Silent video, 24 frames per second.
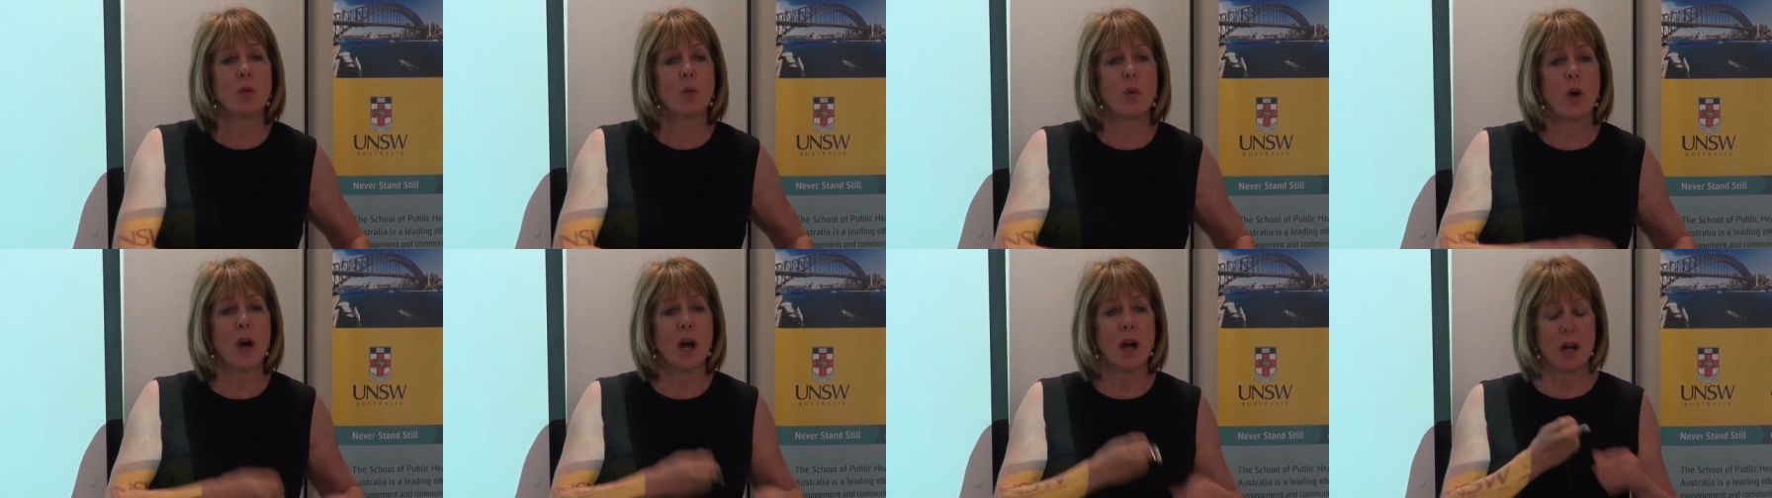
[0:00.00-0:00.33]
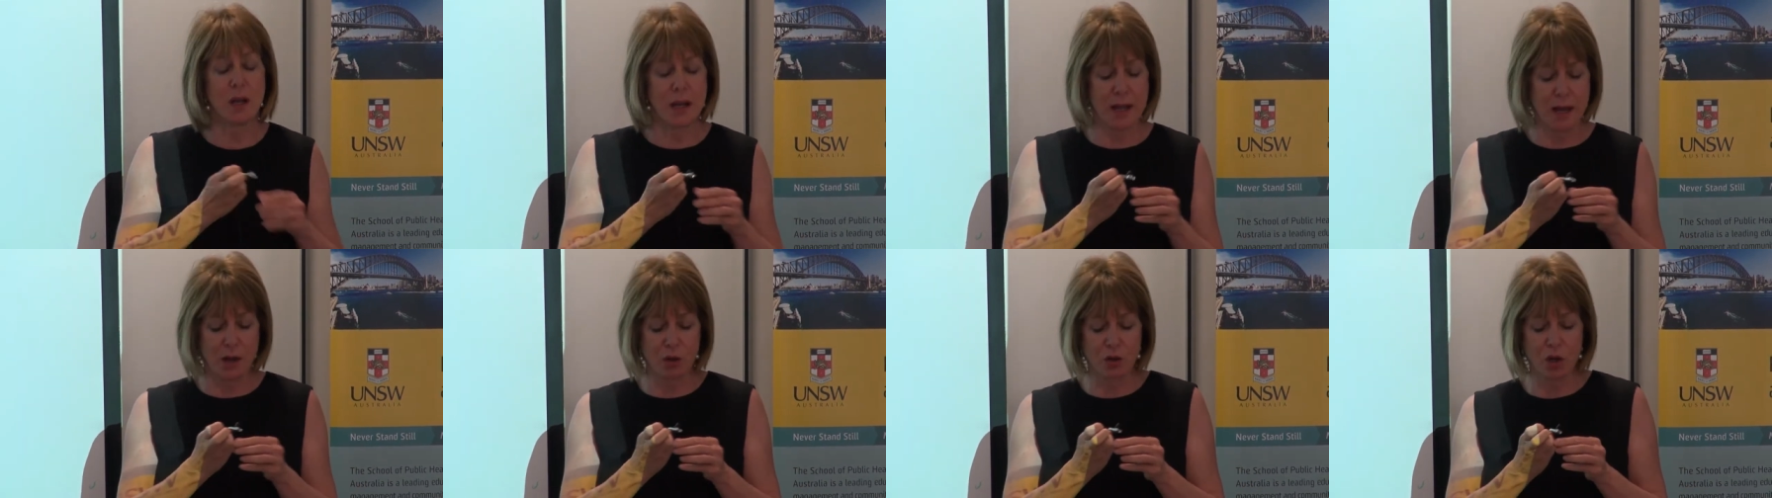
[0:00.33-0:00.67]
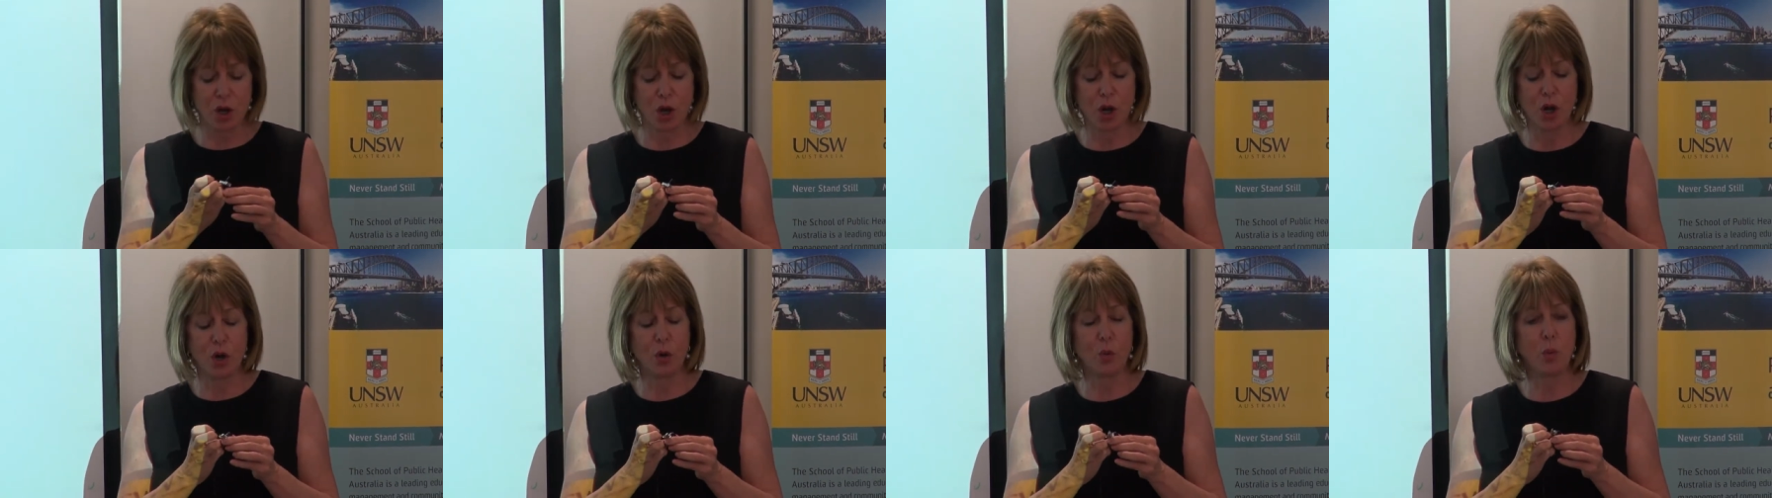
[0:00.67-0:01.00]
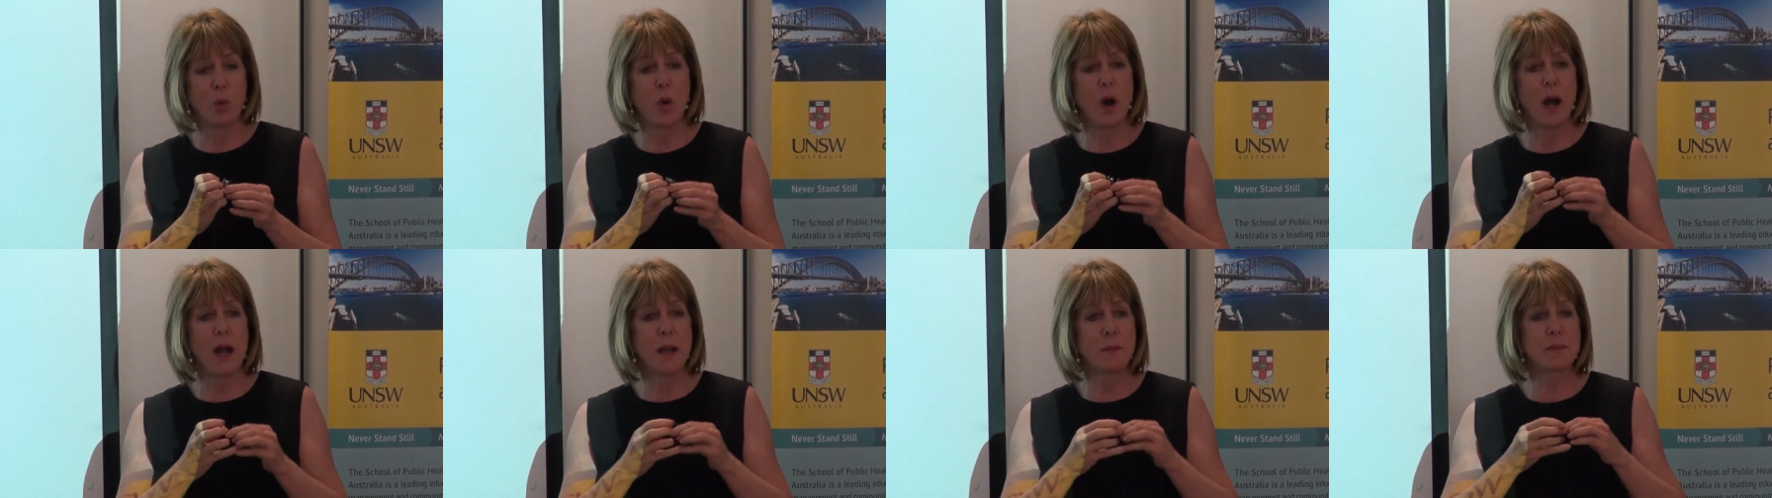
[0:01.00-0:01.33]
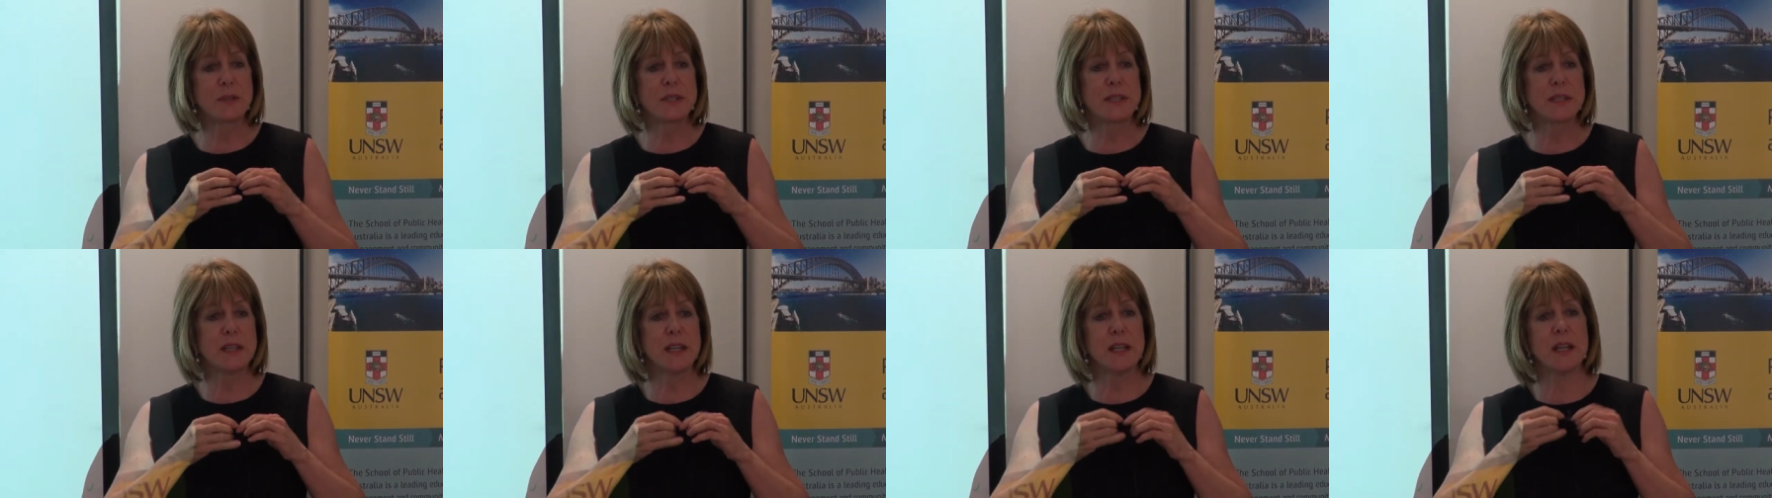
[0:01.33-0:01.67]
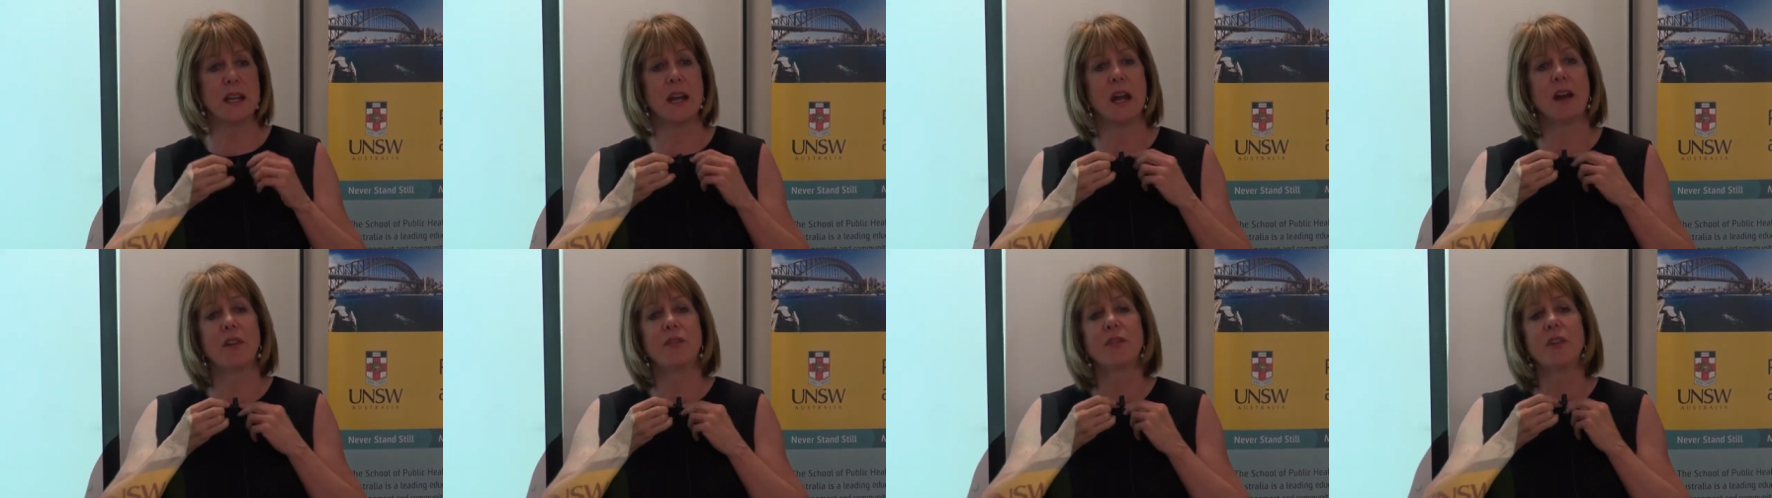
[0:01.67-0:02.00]
uh, alcohol wipes
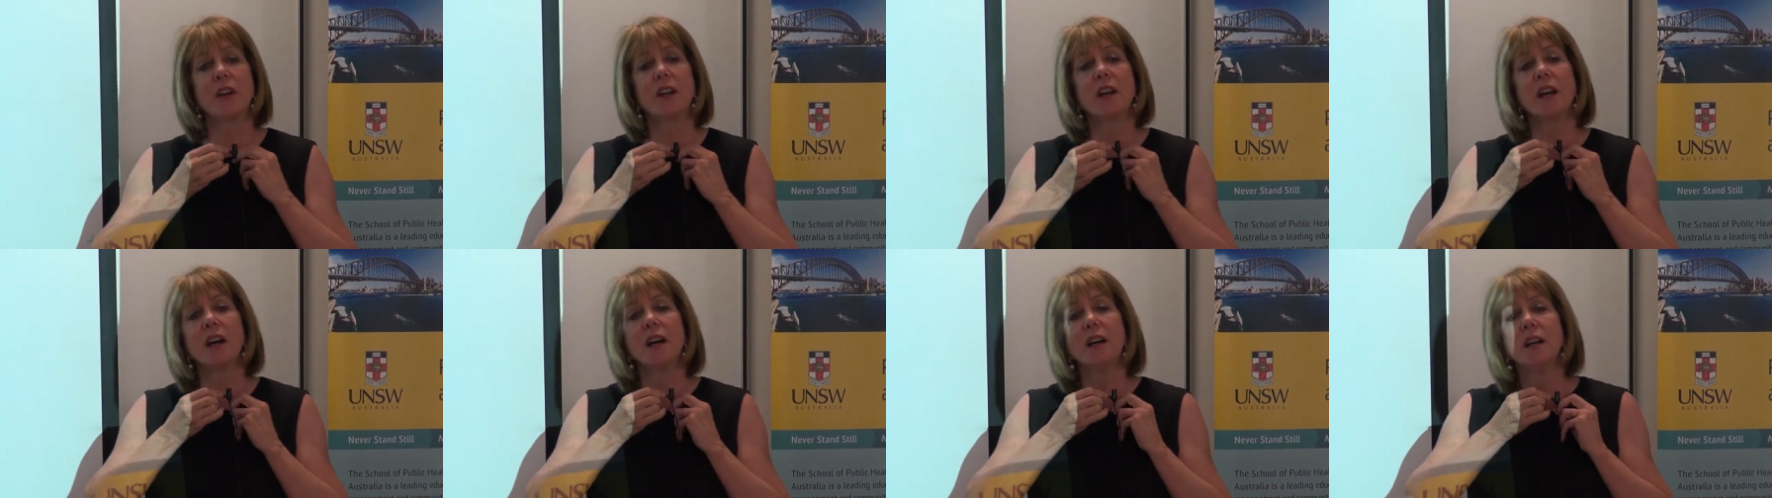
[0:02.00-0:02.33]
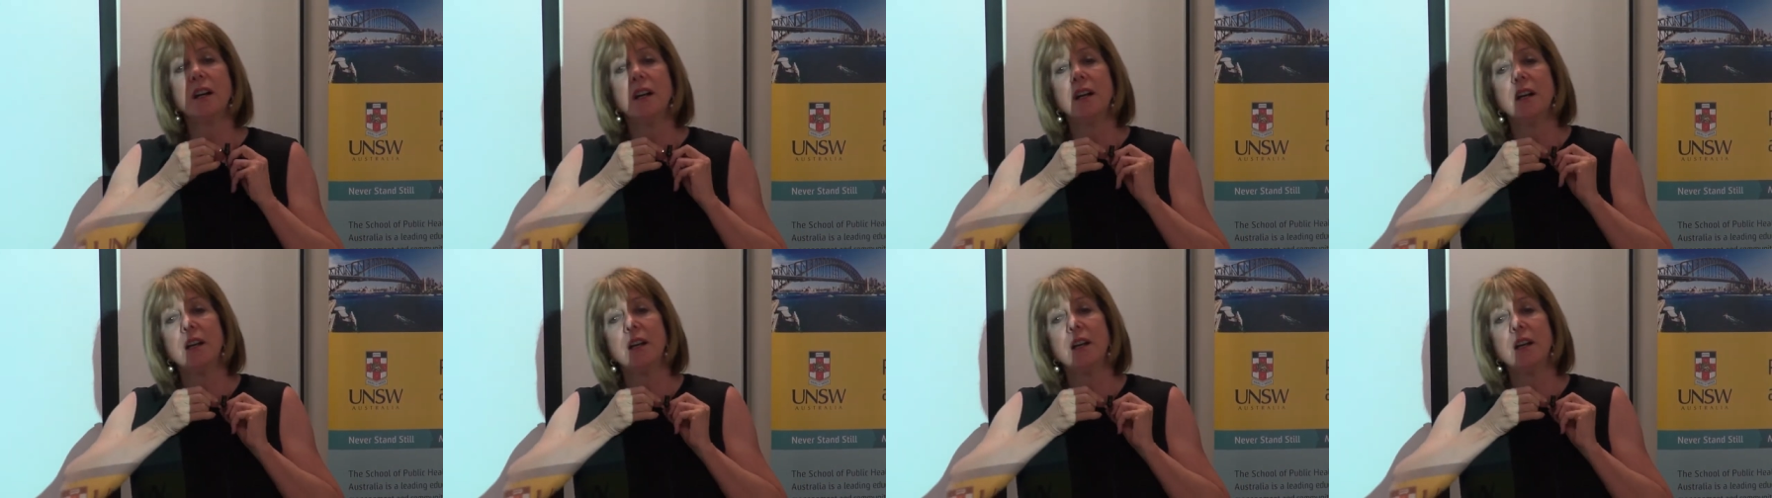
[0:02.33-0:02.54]
in Africa,